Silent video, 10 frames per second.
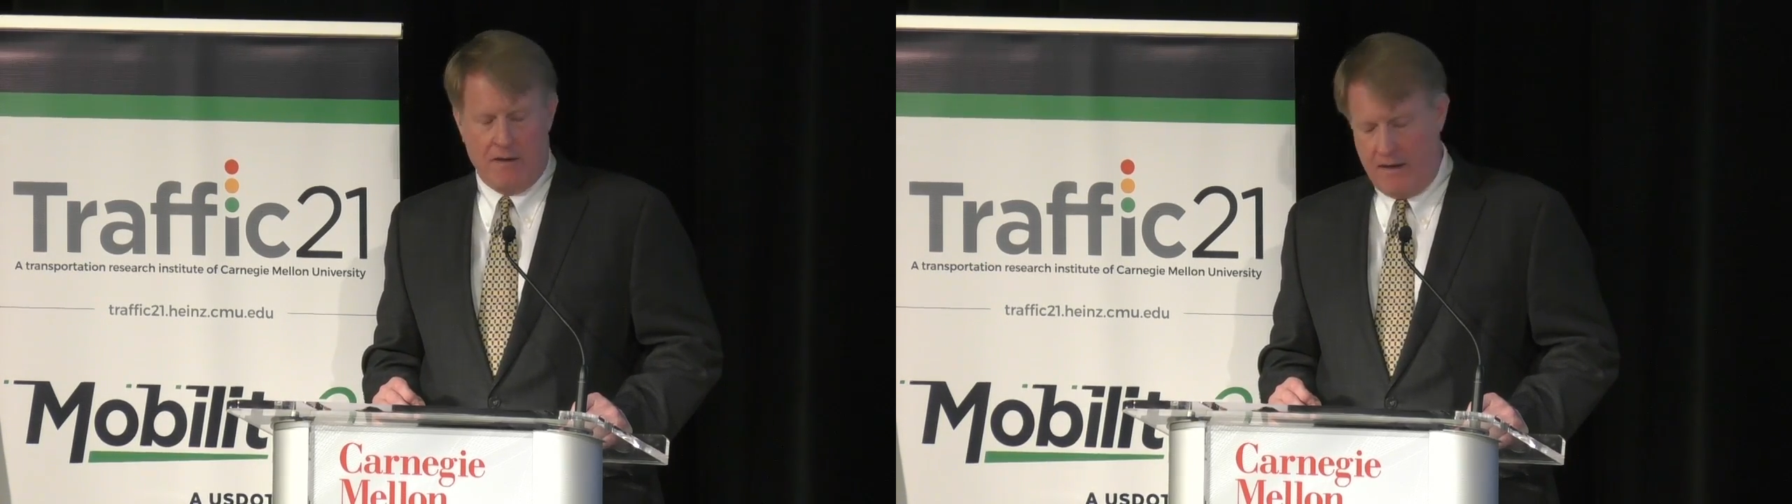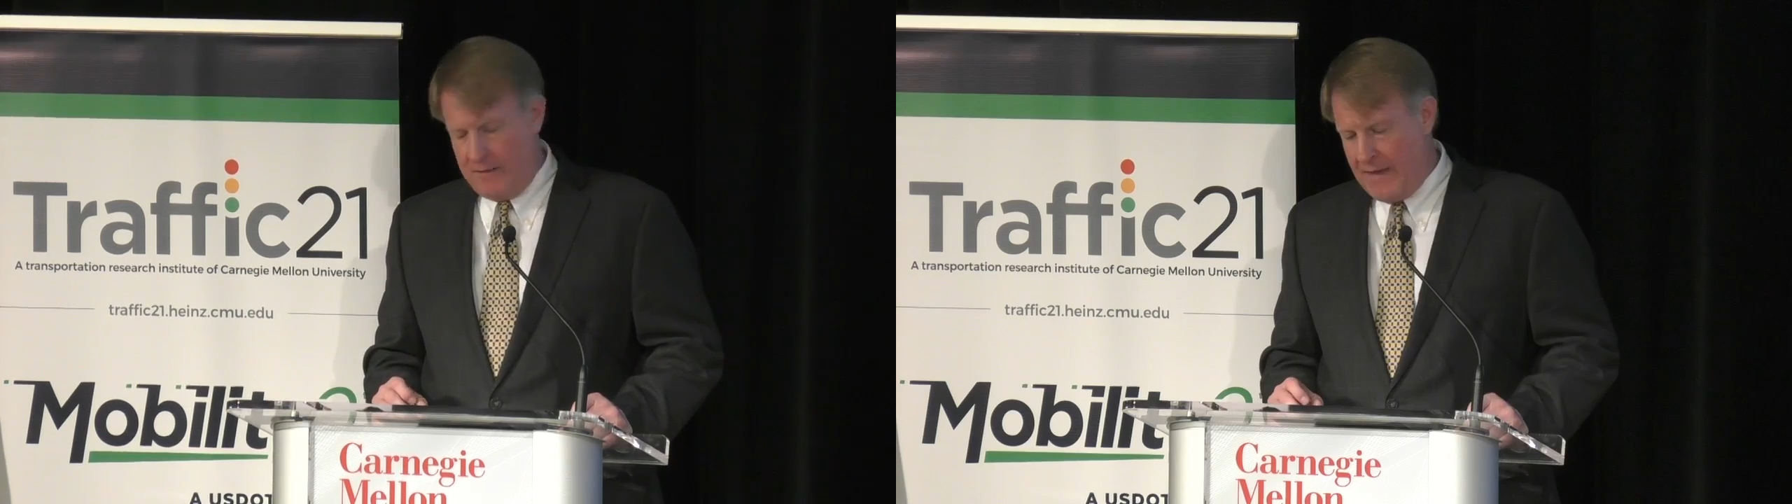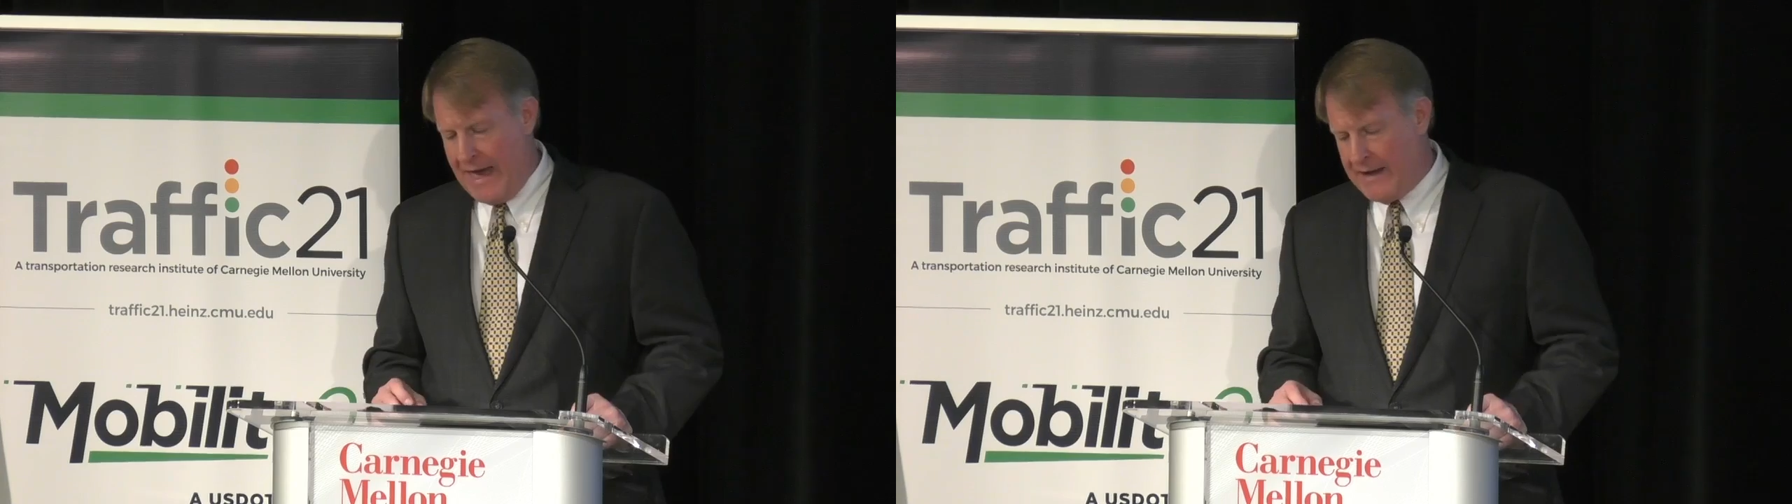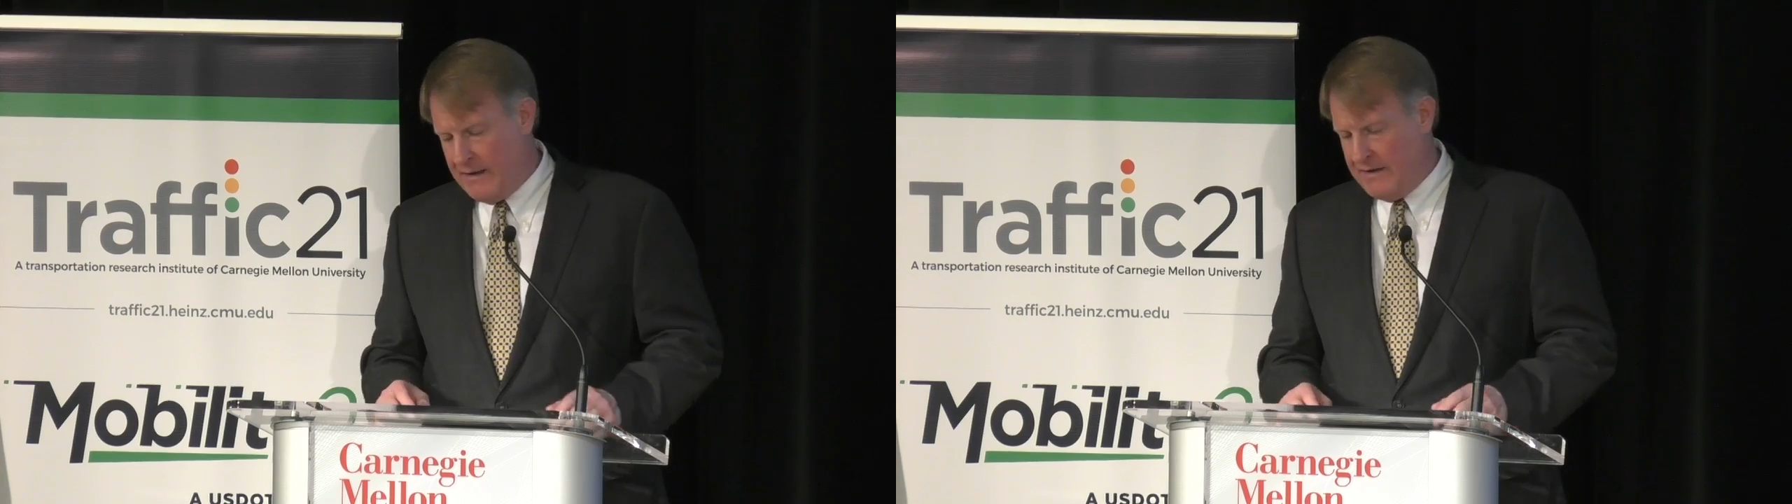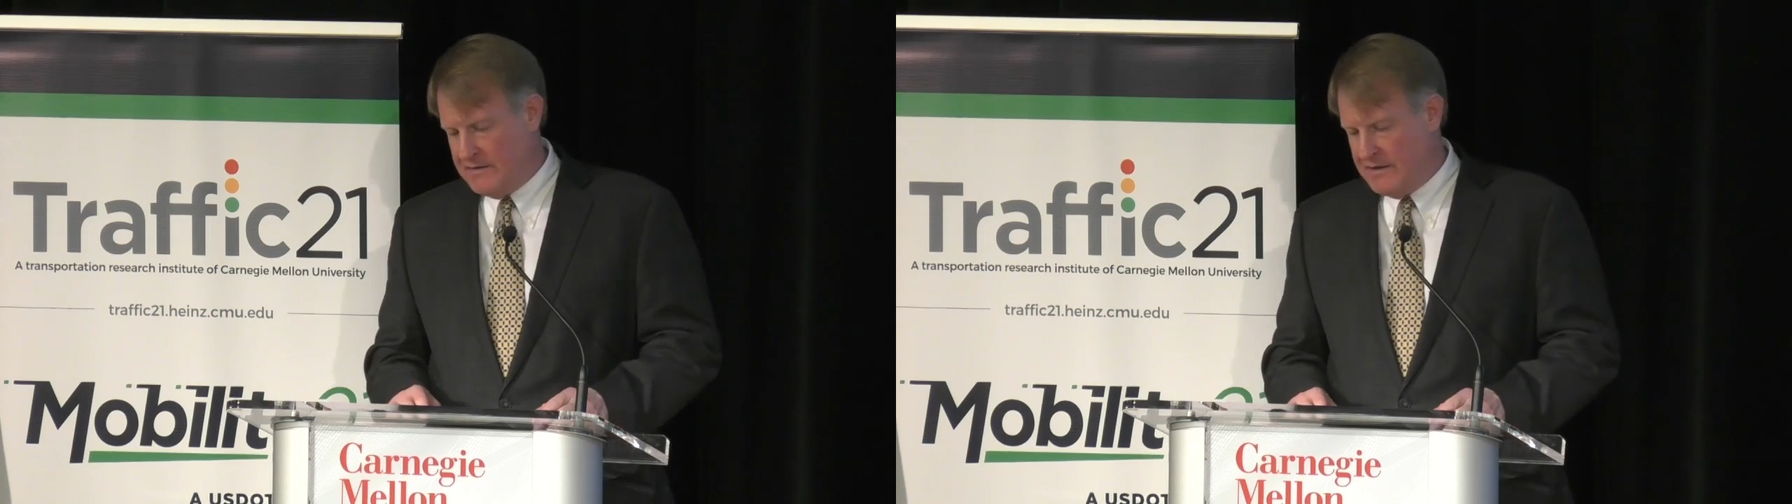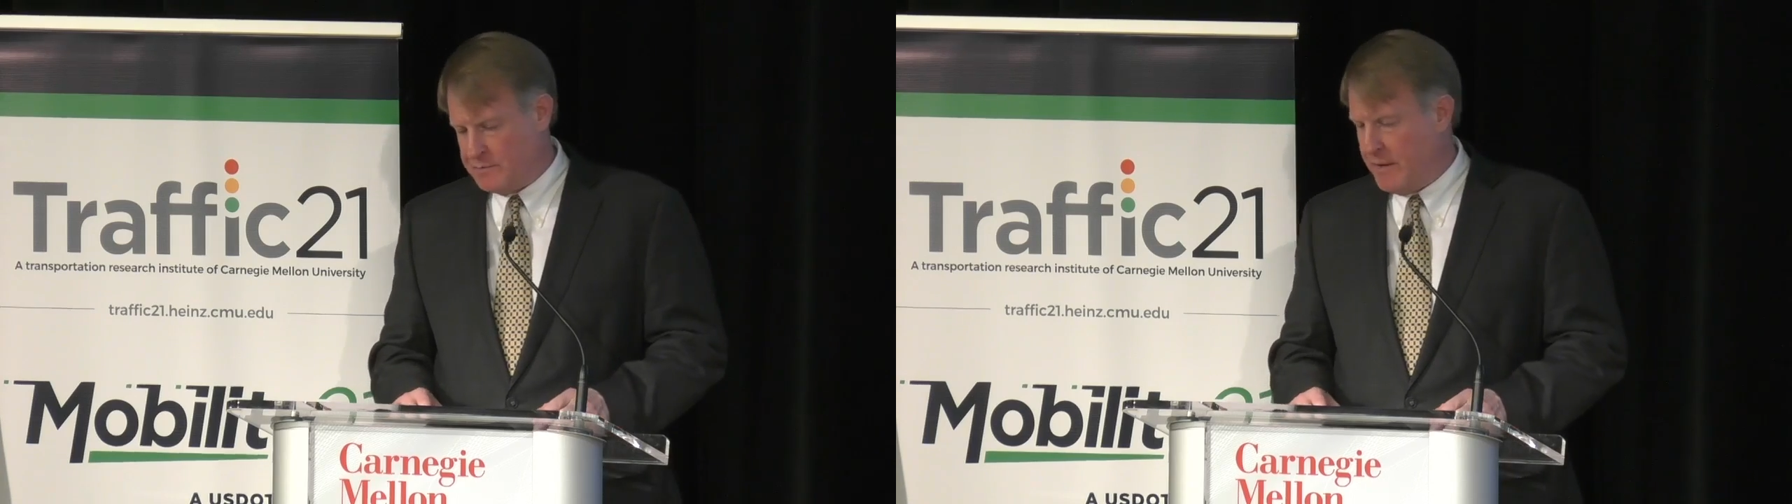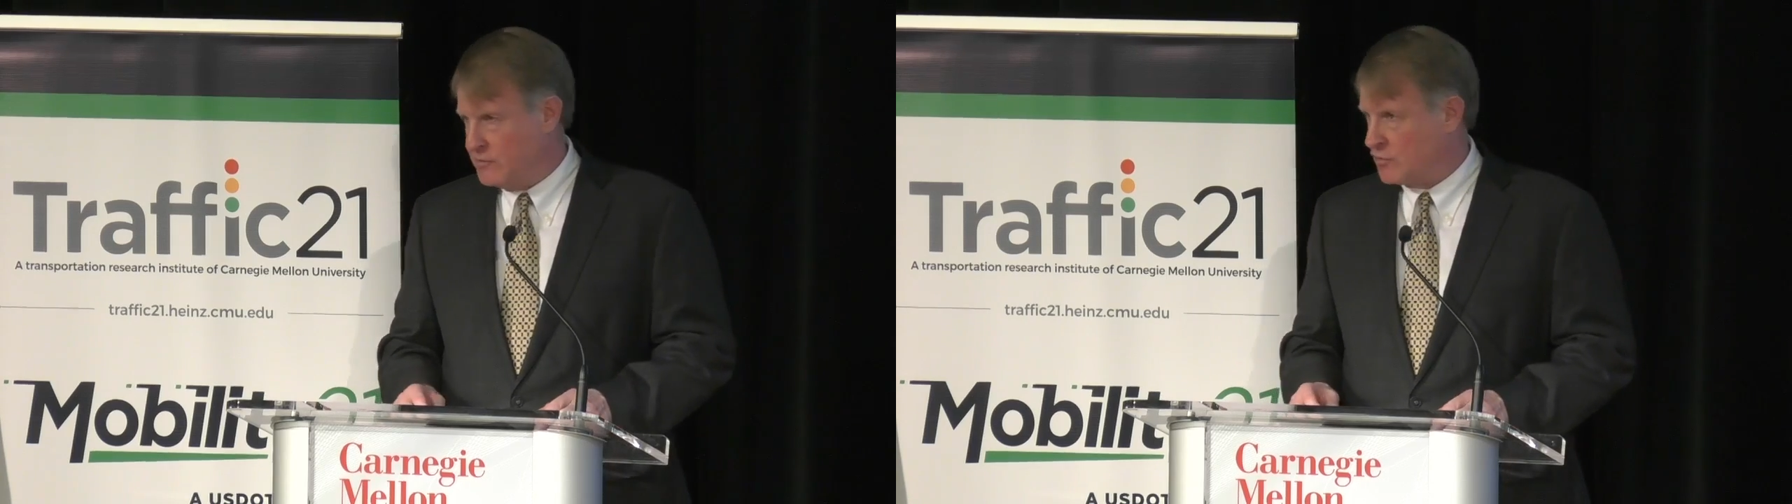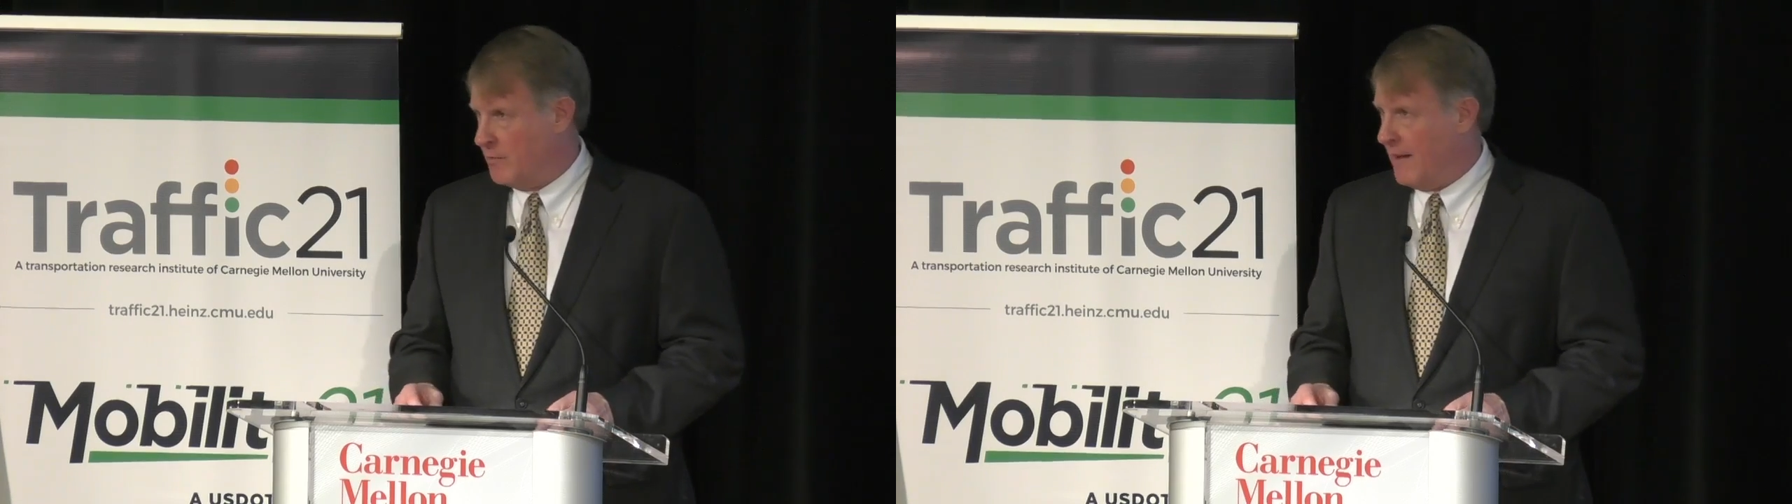in that has
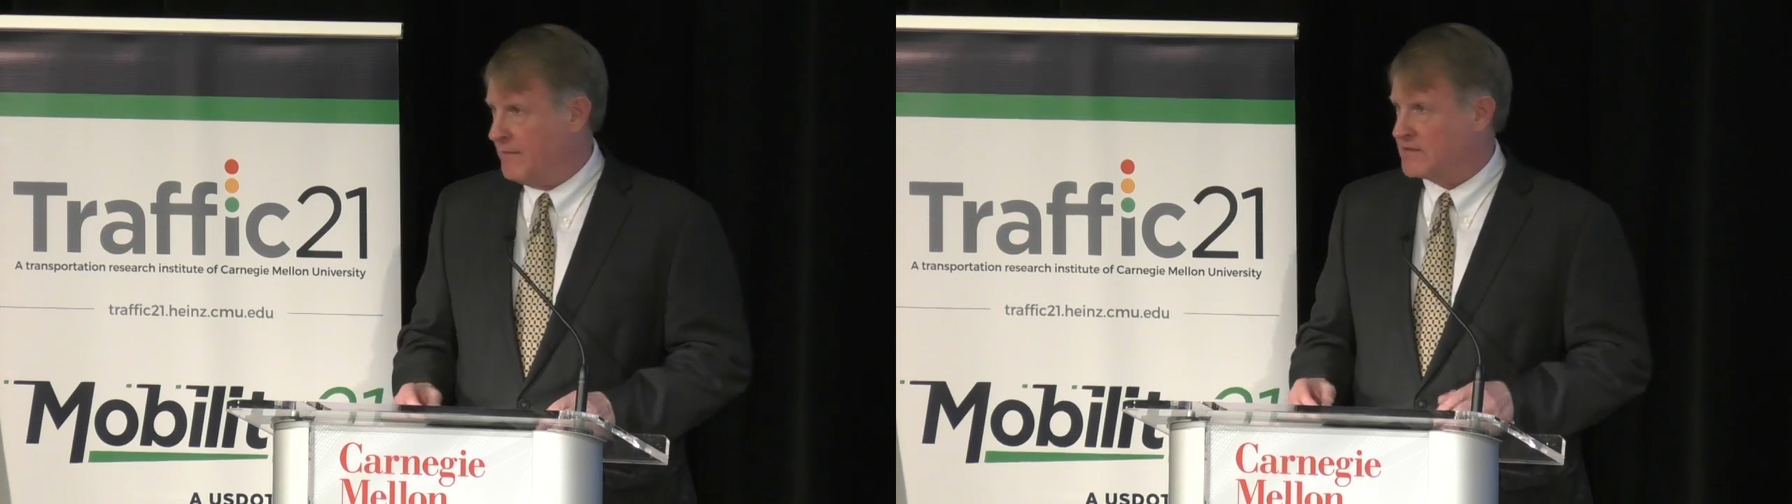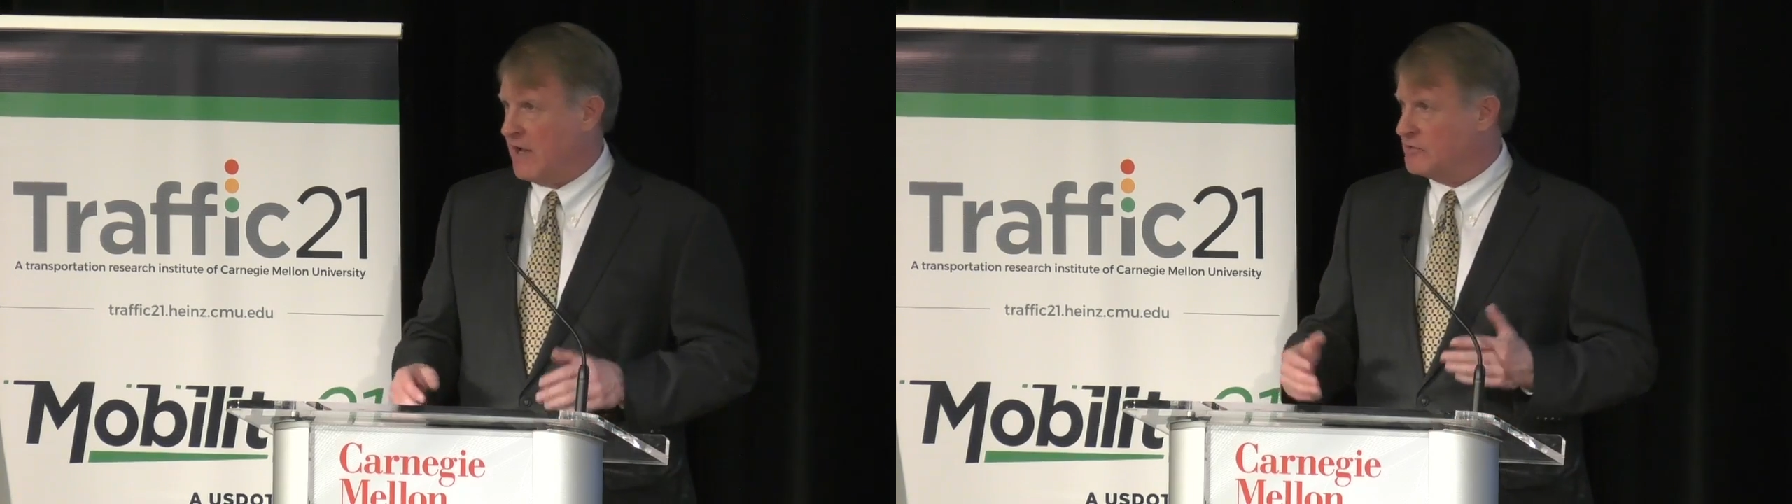been tremendous.